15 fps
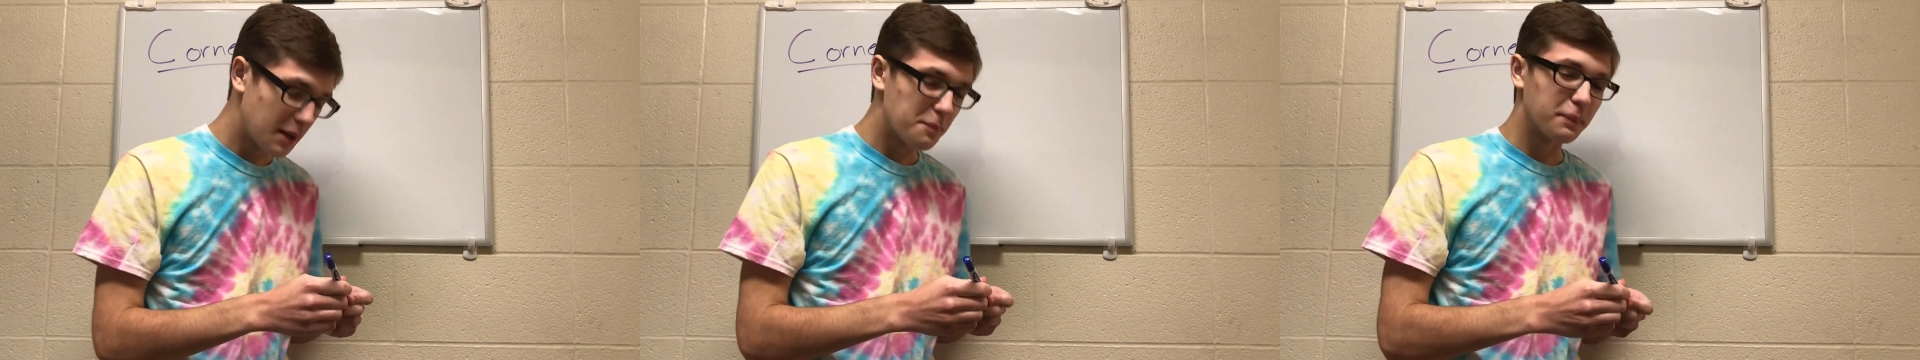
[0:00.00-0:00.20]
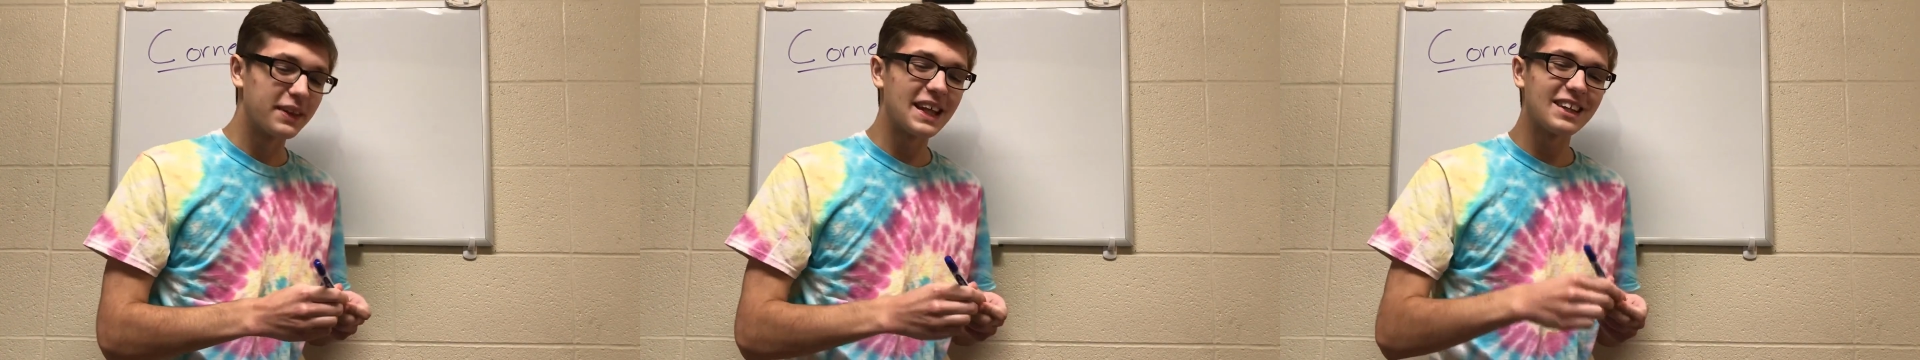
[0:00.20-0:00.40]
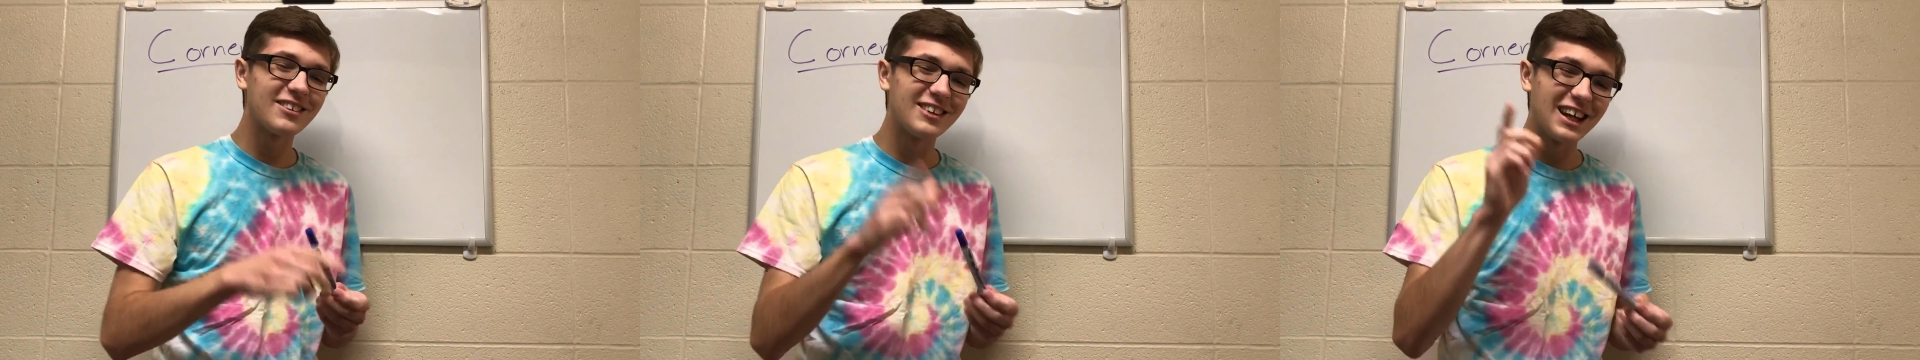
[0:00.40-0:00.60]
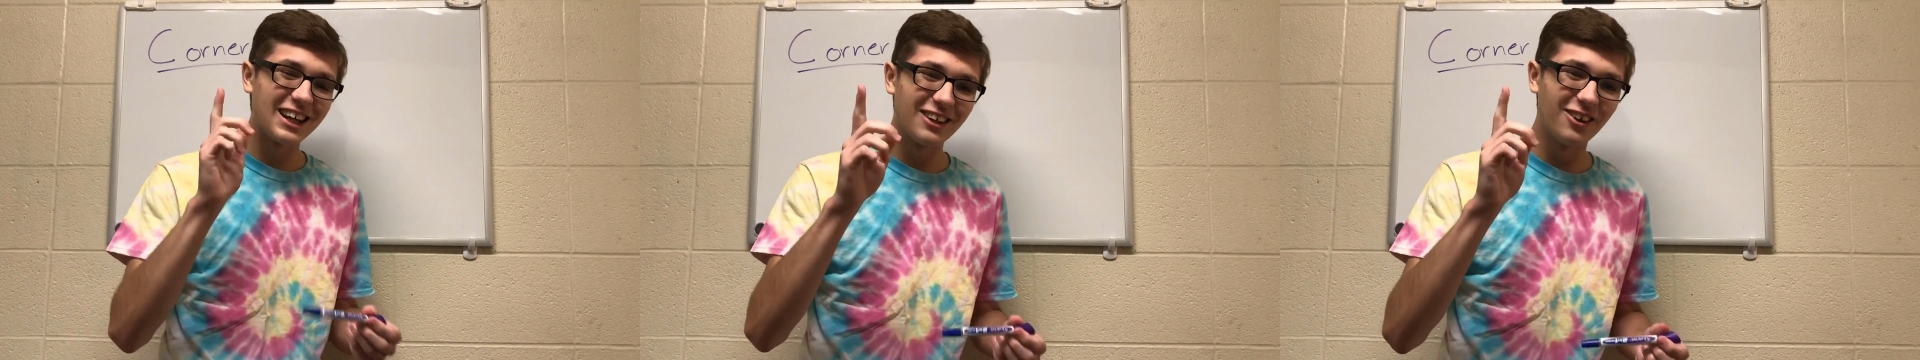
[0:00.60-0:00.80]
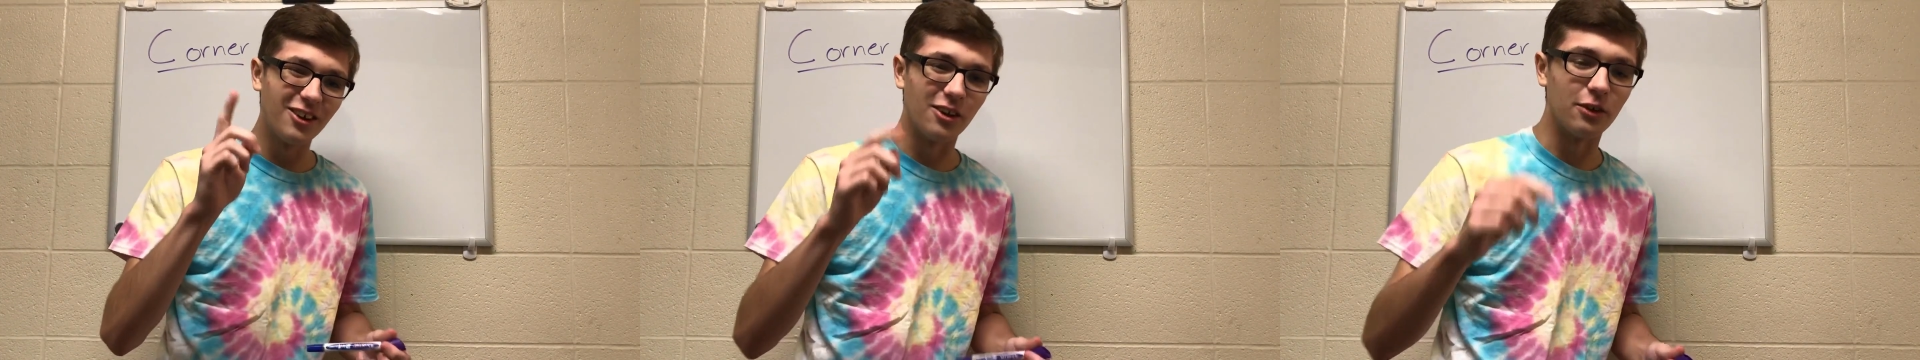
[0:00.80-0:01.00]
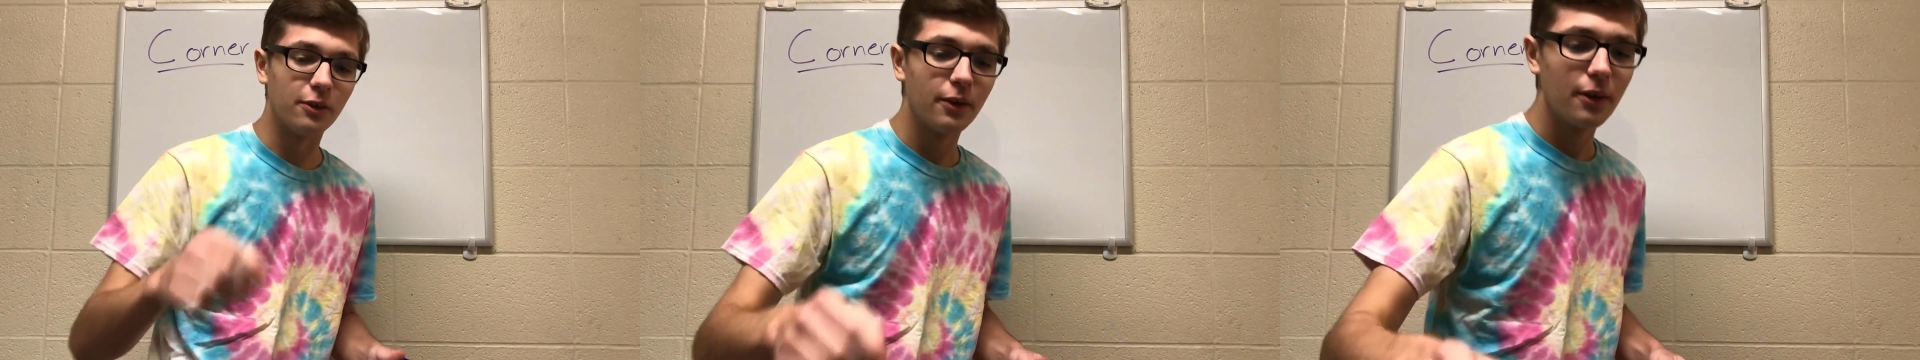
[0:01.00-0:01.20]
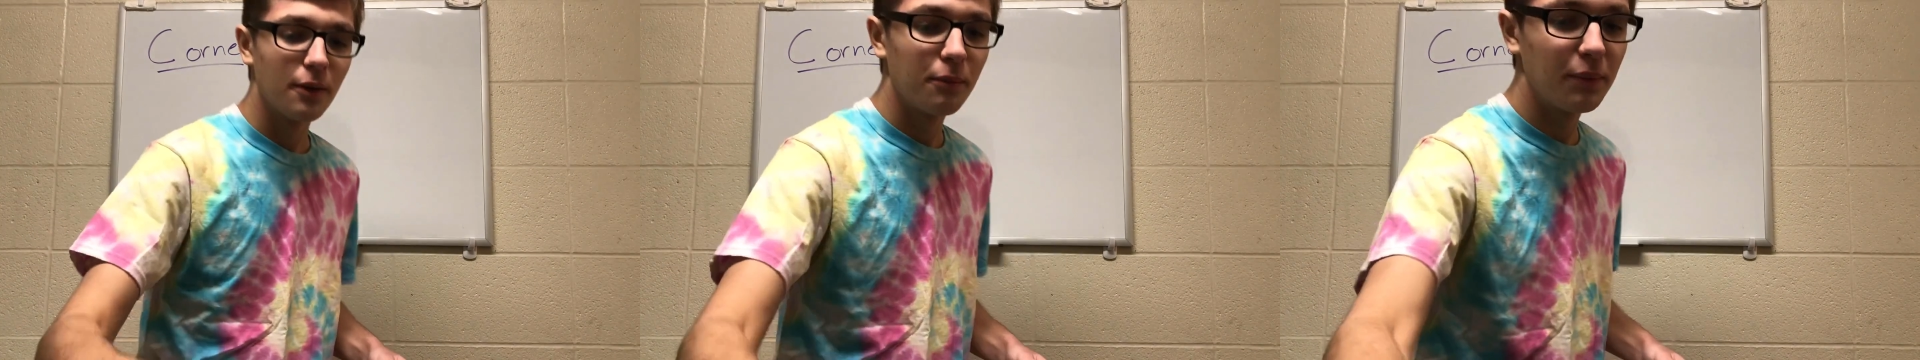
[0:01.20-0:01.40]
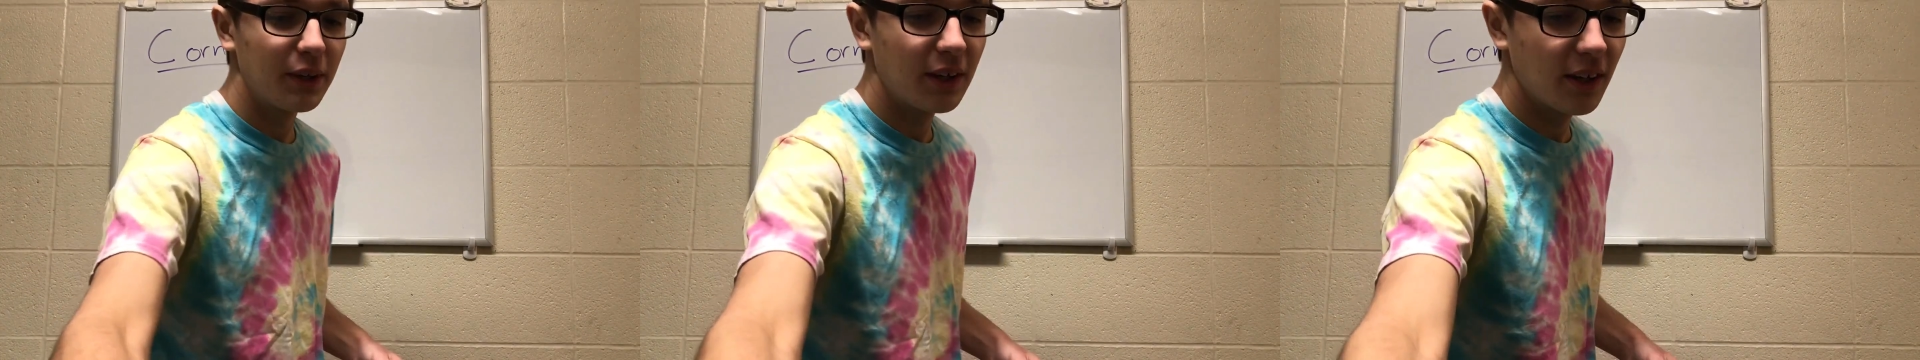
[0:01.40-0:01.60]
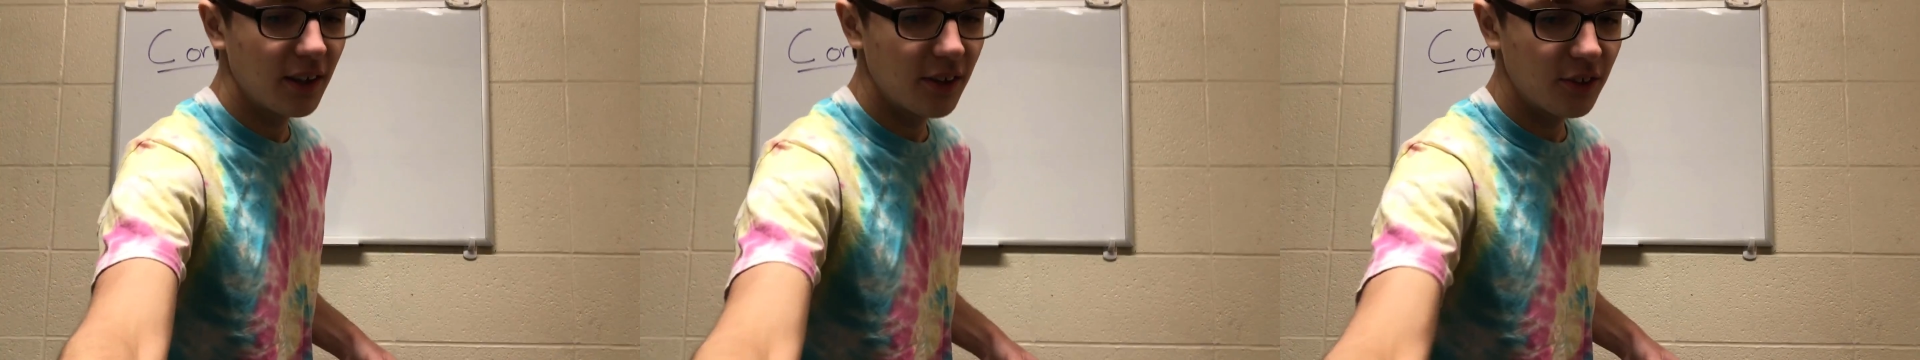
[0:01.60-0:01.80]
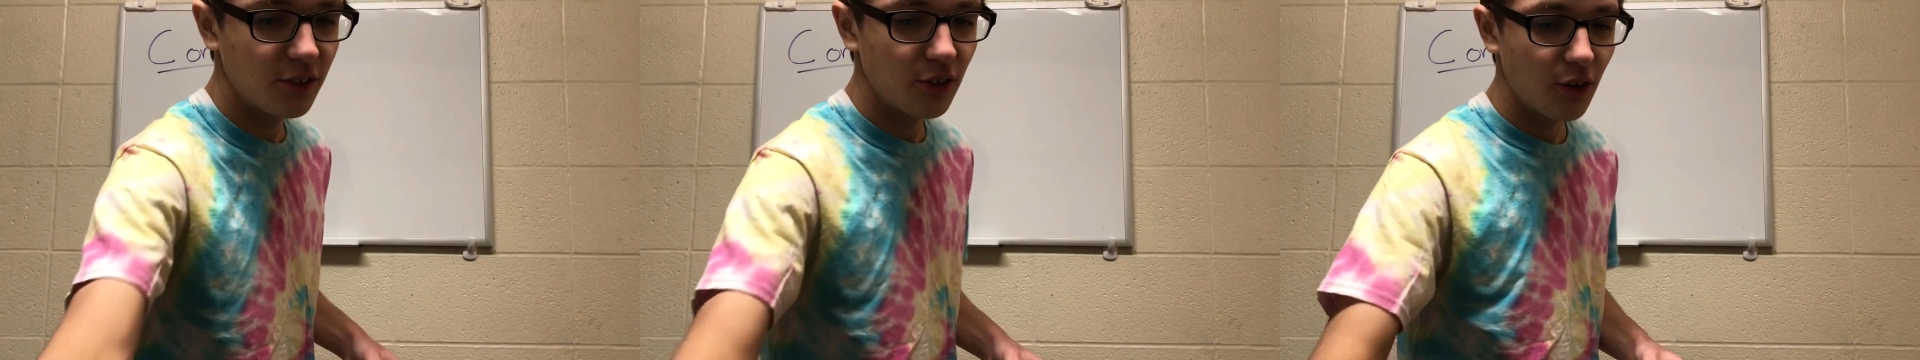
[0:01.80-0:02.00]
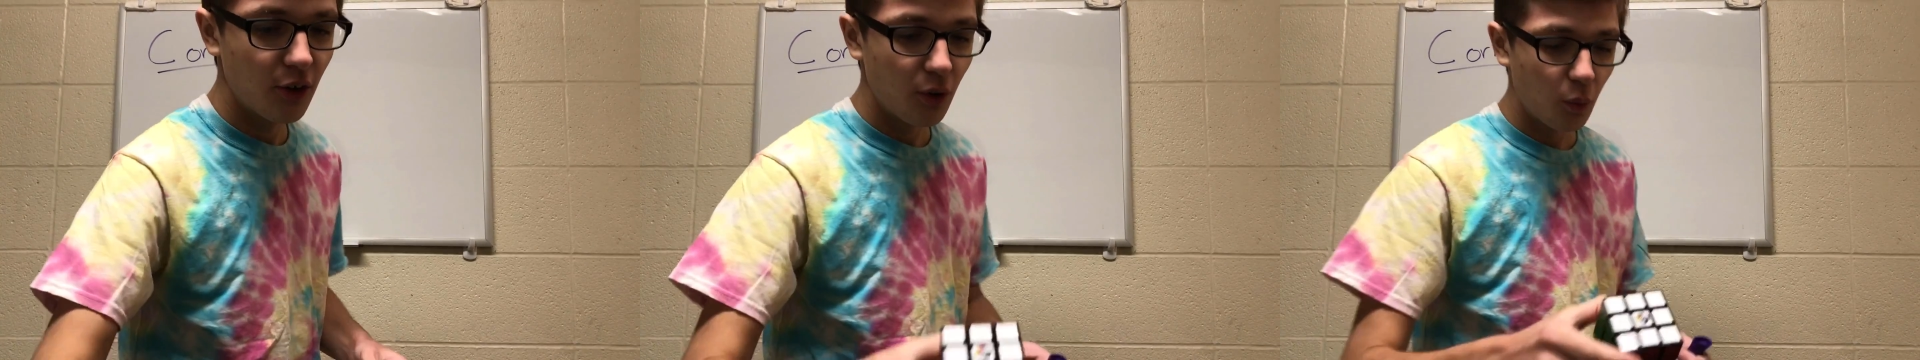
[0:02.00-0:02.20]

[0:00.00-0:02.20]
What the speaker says: But that's not all, because